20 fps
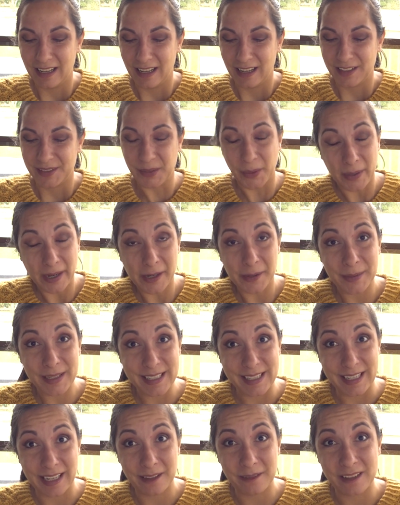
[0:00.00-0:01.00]
So I
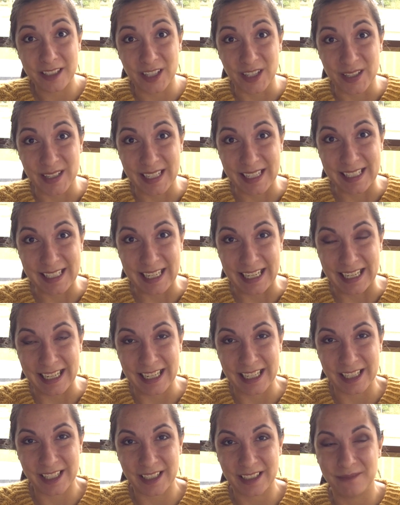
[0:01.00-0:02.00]
always knit with just
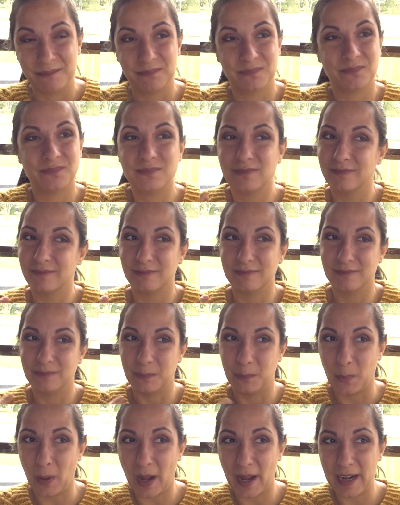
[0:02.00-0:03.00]
16-inch.
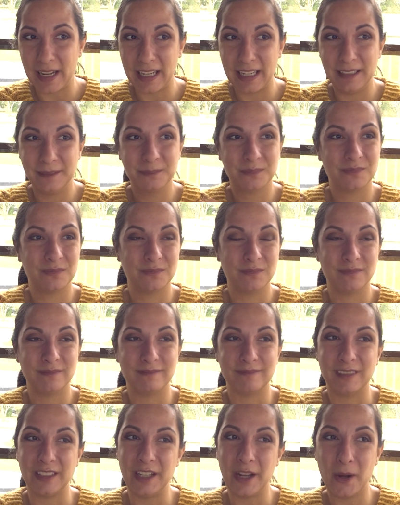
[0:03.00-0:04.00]
Body,
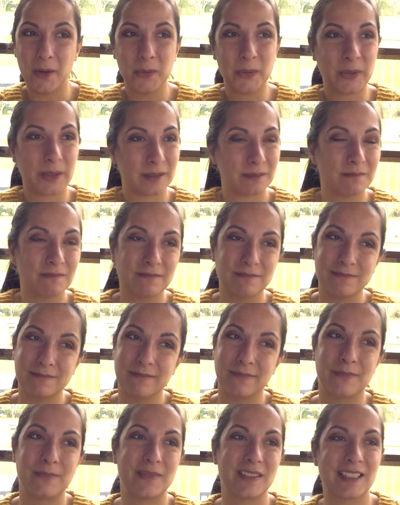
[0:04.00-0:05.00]
yoke,
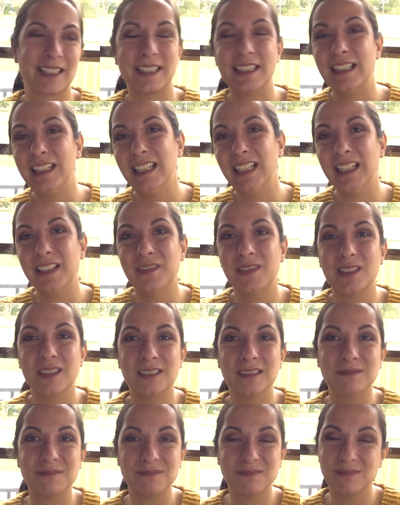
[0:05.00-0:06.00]

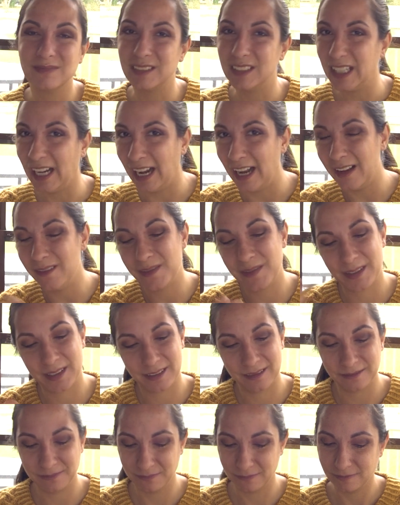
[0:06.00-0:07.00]
sleeves,
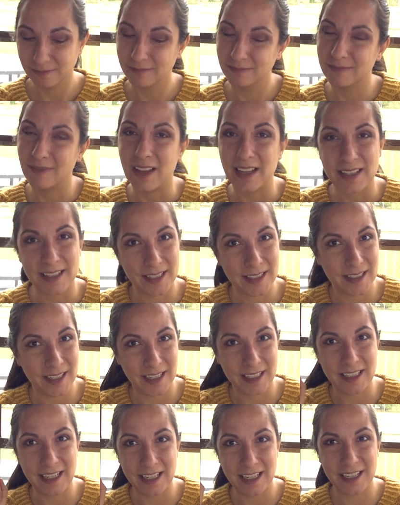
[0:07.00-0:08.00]
cuffs,
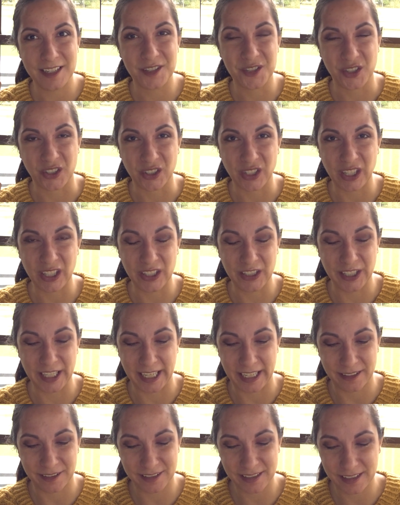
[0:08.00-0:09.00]
16-inch circular
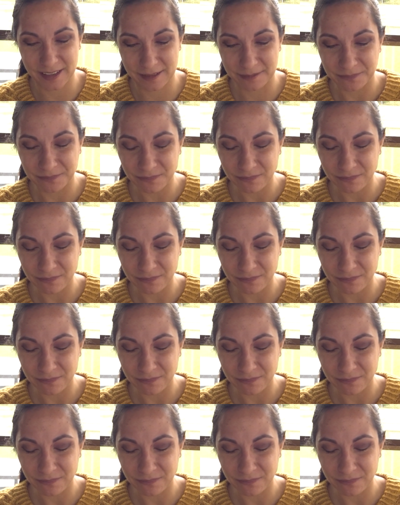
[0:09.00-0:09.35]
needles.